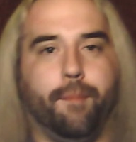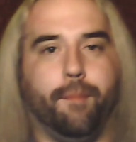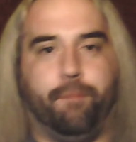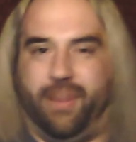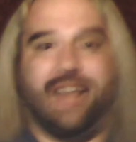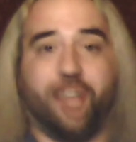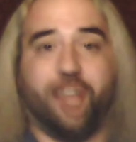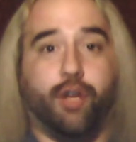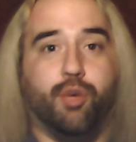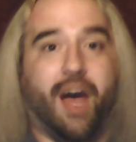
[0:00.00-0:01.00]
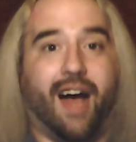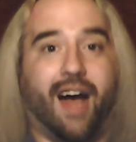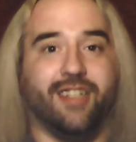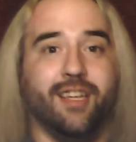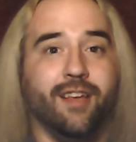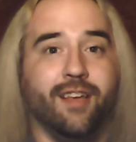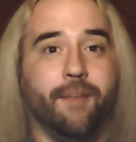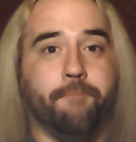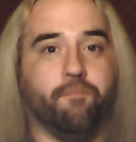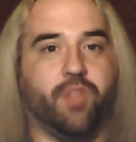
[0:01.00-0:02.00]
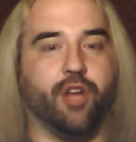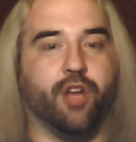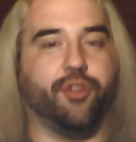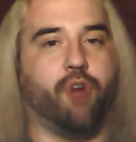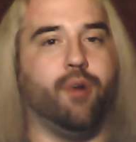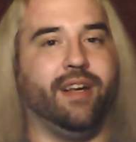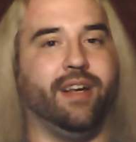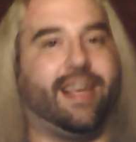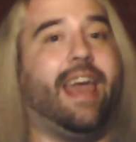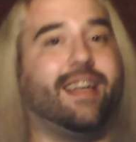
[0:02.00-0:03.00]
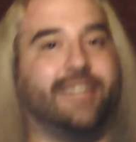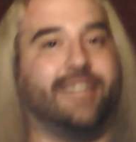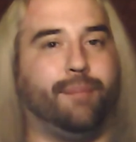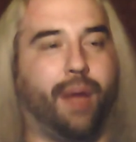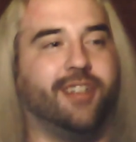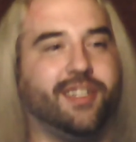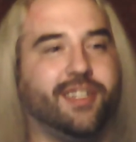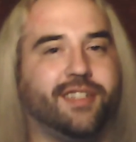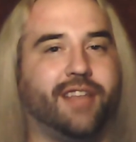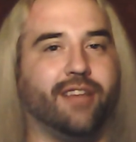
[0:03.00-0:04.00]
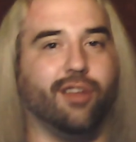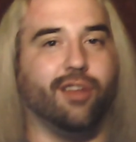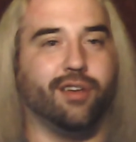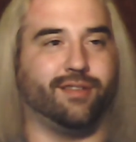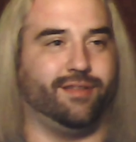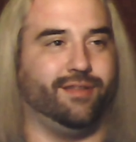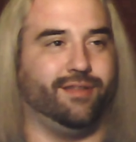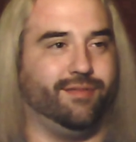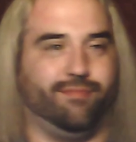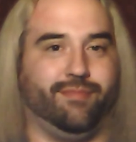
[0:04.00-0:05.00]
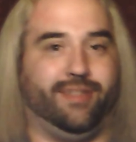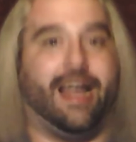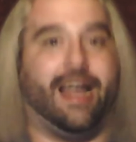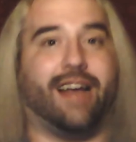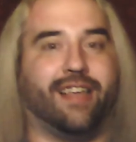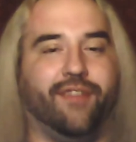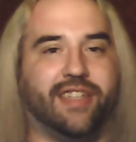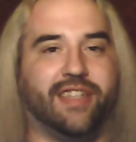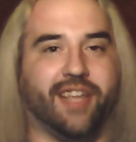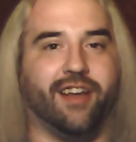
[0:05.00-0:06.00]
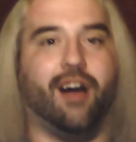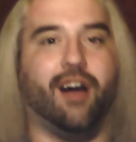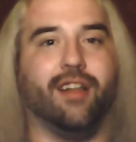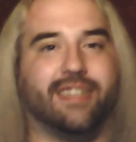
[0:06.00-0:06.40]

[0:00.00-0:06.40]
But that's all you got. You're throwing kicks and punches that look not convincing at all.